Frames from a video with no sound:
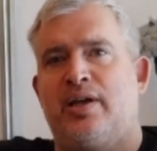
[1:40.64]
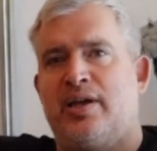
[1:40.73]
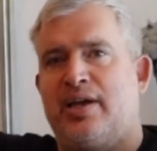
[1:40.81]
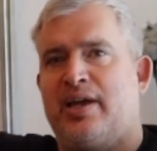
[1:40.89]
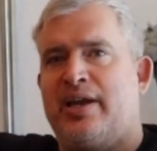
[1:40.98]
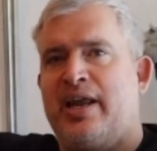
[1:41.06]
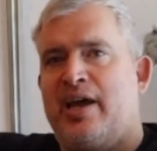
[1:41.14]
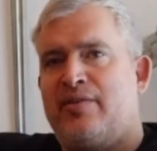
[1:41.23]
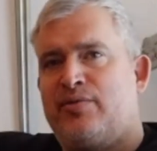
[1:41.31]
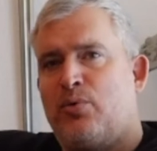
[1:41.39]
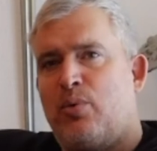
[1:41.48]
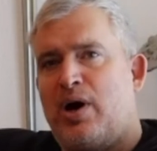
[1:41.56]
and have
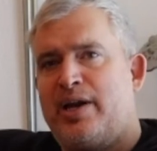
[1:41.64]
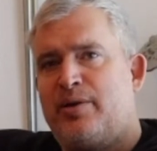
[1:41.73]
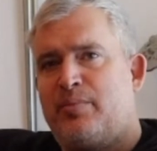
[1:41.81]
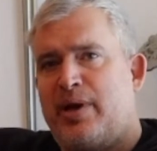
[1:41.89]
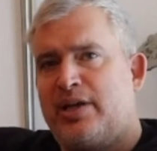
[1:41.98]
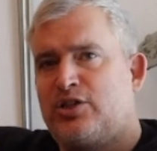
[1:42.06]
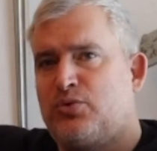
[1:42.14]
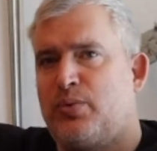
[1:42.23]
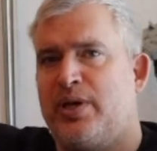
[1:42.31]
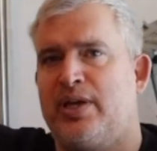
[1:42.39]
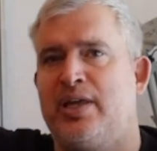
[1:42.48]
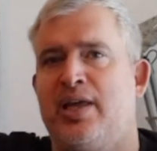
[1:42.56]
a wider
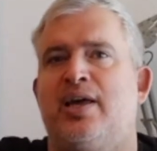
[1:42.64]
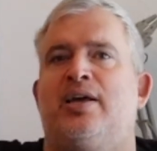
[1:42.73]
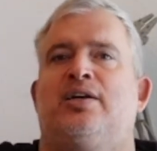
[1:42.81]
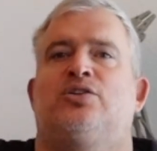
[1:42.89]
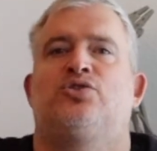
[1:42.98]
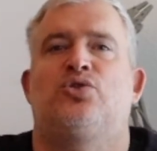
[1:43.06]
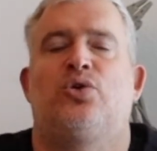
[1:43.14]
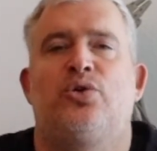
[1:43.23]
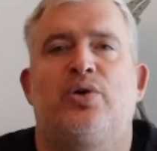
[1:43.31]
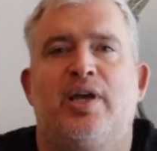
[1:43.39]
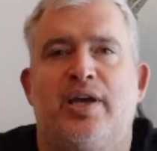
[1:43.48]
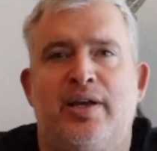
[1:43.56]
backswing so
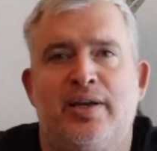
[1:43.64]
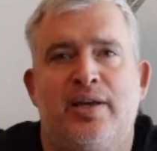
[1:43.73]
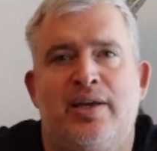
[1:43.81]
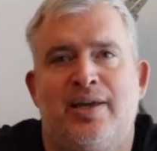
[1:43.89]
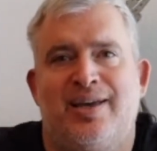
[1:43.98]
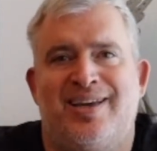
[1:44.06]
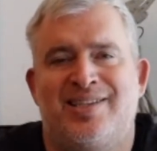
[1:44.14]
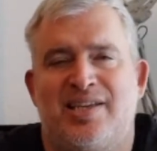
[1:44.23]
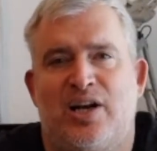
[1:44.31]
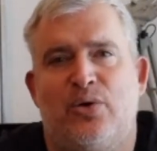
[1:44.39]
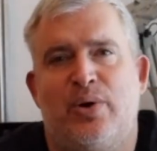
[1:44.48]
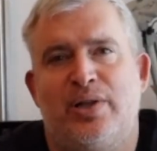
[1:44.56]
you can
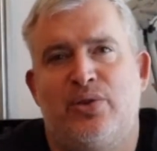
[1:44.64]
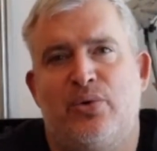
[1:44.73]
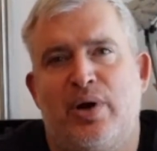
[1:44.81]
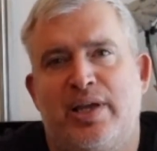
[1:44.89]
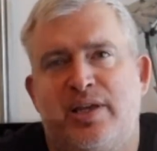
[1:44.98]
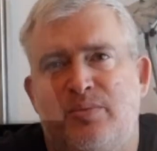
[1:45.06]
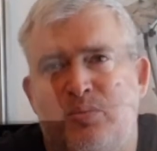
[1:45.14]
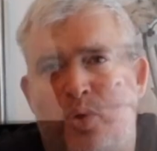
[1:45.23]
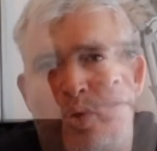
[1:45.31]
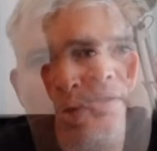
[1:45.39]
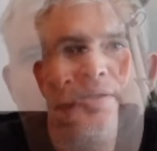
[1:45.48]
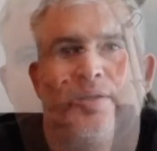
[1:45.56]
accelerate the racket
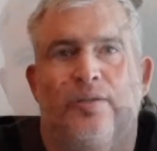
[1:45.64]
more.